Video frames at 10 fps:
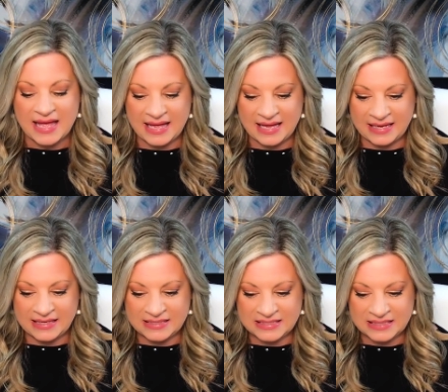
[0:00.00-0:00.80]

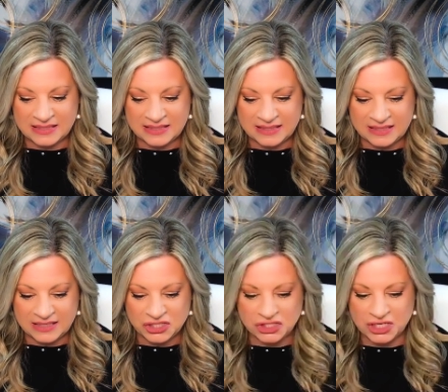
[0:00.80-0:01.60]
and
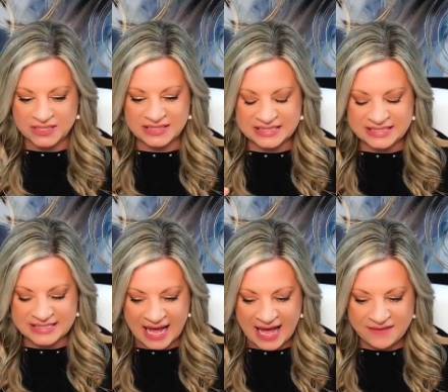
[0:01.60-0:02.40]
just
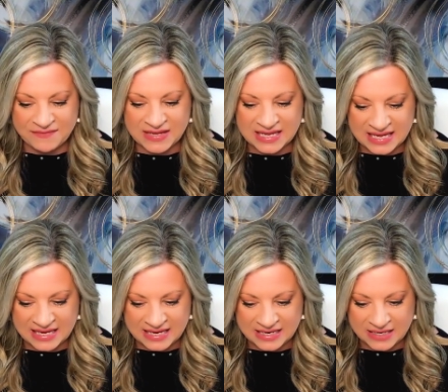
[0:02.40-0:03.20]
diving
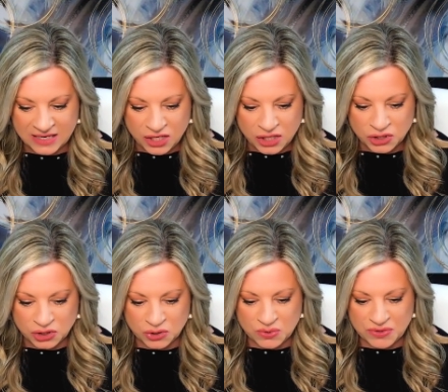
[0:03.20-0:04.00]
in
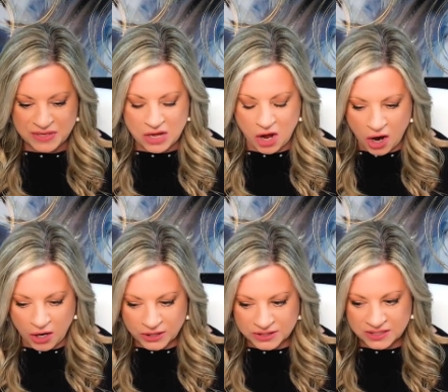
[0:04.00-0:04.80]
to the
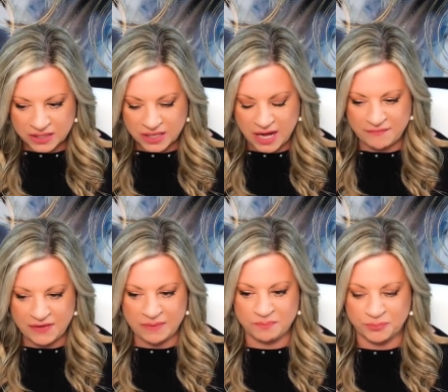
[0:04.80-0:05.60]
art
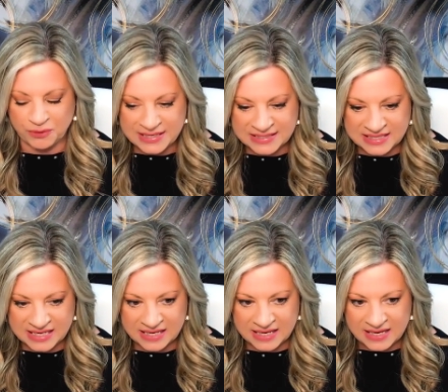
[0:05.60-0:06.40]
of
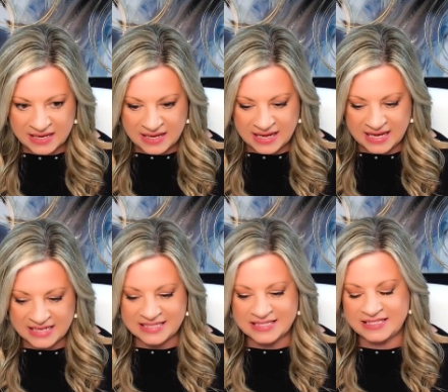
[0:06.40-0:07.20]
embracing
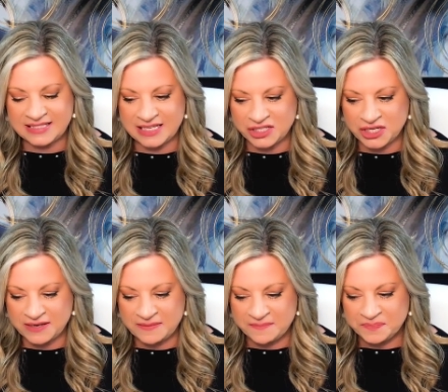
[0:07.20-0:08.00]
a
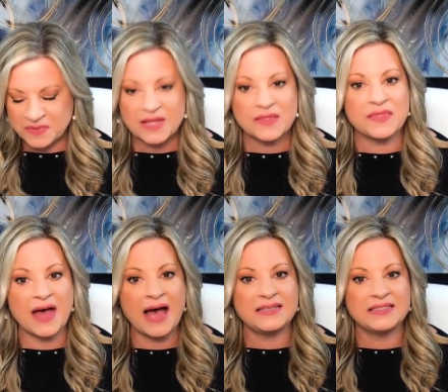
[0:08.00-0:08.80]
decision
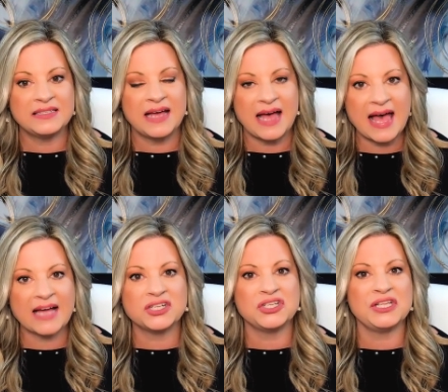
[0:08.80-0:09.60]
that
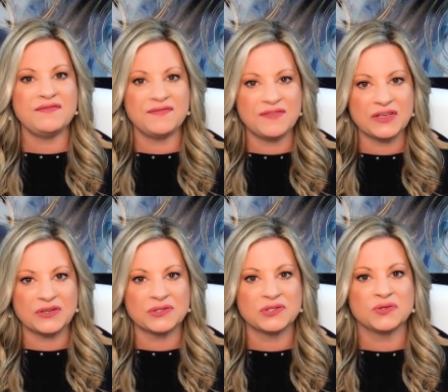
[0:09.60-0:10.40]
actually
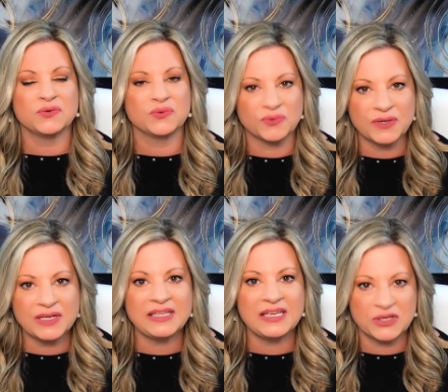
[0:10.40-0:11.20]
feels
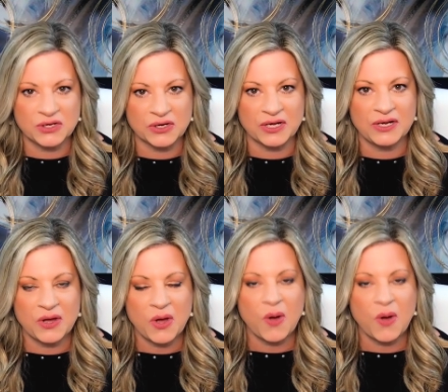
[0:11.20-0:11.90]
really good